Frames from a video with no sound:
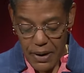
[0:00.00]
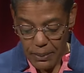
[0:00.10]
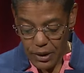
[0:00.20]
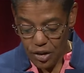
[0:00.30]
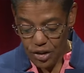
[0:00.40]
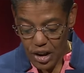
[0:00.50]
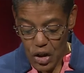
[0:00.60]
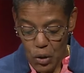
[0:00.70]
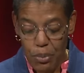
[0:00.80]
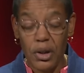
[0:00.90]
published a
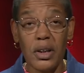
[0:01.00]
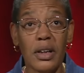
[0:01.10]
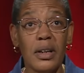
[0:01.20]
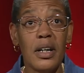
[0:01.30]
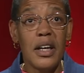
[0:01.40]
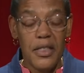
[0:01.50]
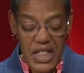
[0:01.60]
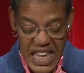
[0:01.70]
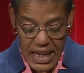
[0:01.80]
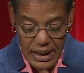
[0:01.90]
new book,
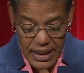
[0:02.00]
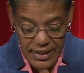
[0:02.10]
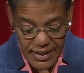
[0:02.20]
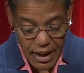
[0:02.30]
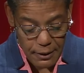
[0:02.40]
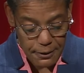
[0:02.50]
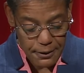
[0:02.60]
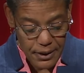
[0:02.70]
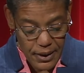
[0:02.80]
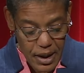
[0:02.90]
The Healing
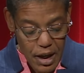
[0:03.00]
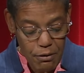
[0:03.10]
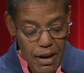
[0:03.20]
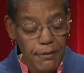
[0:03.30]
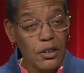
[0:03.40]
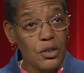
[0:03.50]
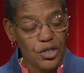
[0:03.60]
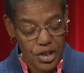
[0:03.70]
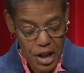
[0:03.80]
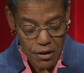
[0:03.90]
Self a
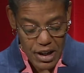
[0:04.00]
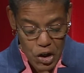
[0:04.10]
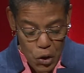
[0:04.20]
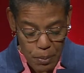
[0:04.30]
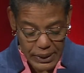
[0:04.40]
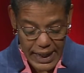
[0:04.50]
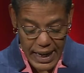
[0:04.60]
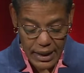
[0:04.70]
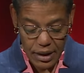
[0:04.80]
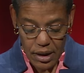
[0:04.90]
revolutionary new
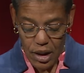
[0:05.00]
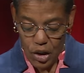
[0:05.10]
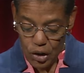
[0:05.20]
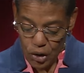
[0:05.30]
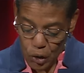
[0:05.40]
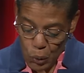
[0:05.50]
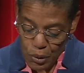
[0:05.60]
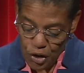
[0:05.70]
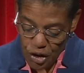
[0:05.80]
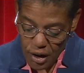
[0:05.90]
plan to
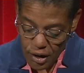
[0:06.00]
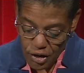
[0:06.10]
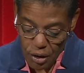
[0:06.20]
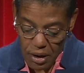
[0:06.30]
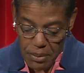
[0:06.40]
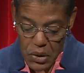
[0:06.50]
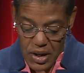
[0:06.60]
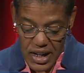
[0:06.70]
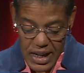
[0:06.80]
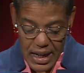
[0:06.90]
supercharge your
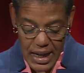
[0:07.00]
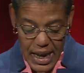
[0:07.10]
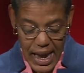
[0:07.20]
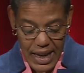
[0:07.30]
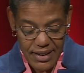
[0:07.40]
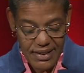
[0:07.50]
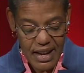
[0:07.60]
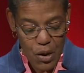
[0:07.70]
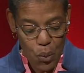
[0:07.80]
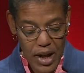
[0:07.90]
immunity and
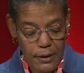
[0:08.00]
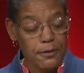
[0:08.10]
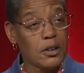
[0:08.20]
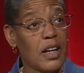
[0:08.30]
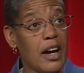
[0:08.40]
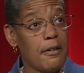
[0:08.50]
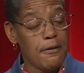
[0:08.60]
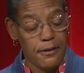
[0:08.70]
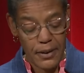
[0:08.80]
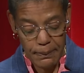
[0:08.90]
stay well for
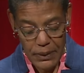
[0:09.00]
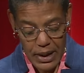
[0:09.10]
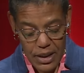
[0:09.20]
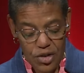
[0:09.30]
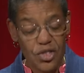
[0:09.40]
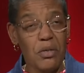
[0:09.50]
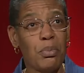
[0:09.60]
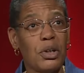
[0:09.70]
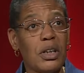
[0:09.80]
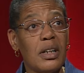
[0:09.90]
life. This is a
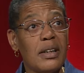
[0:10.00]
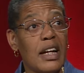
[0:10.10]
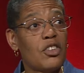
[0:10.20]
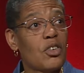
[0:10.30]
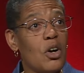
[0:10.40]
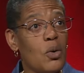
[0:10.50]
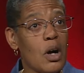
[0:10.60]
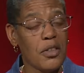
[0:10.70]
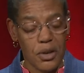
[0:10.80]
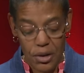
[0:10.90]
book that's co
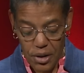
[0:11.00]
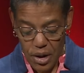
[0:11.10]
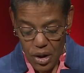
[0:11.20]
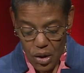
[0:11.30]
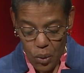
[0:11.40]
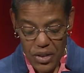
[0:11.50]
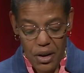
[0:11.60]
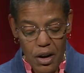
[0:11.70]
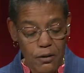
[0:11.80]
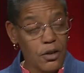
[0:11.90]
authored with
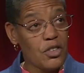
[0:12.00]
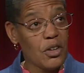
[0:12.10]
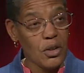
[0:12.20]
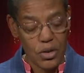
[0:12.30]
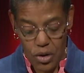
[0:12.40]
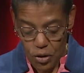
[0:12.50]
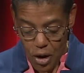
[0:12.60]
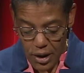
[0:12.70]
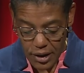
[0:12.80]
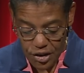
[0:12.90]
Harvard's own
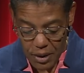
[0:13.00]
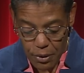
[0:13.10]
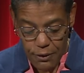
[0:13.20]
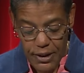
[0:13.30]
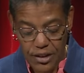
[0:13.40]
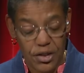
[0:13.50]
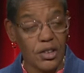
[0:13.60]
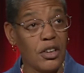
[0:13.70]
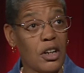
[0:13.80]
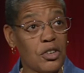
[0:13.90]
neurology
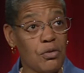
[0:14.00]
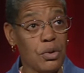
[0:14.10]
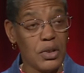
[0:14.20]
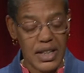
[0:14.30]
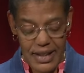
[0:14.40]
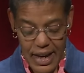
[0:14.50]
professor, Dr. Rudy